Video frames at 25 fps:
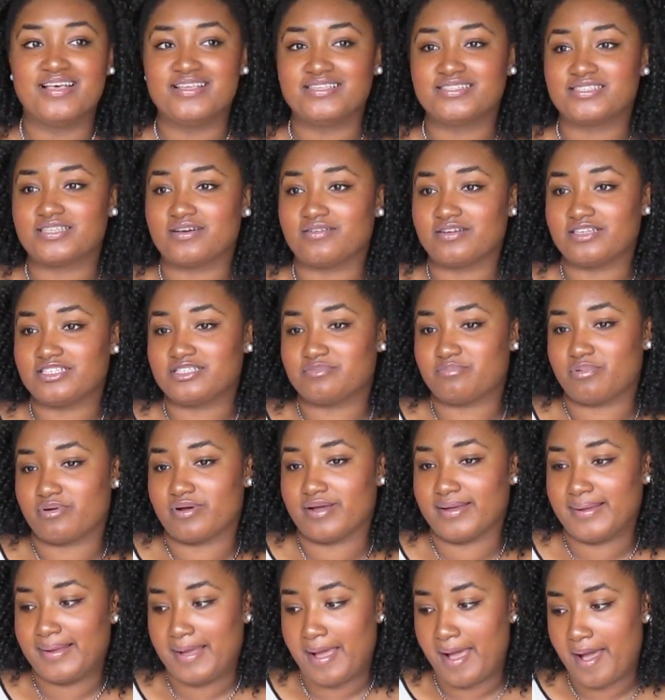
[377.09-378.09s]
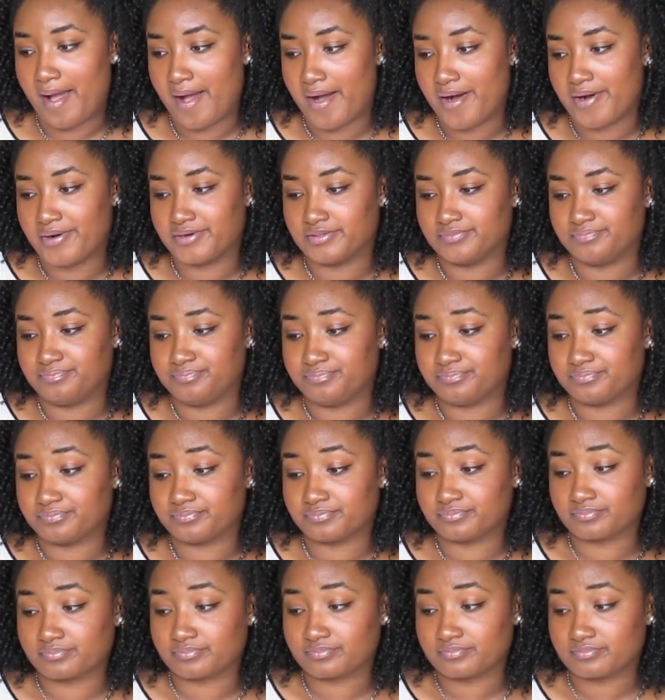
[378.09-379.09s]
So this boy called,
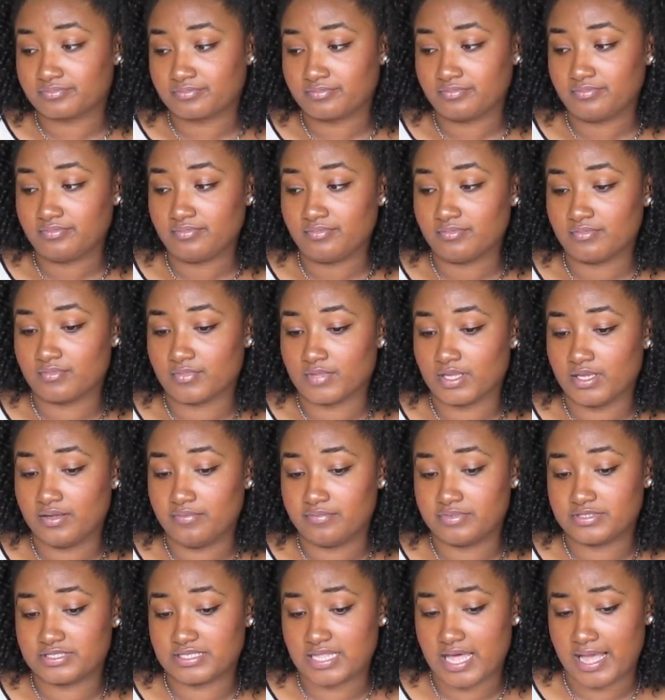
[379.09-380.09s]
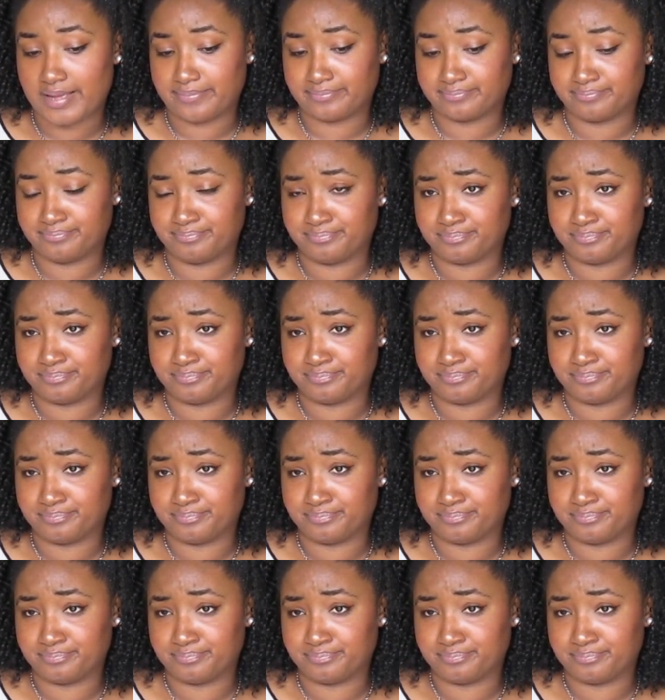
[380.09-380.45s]
and he was like,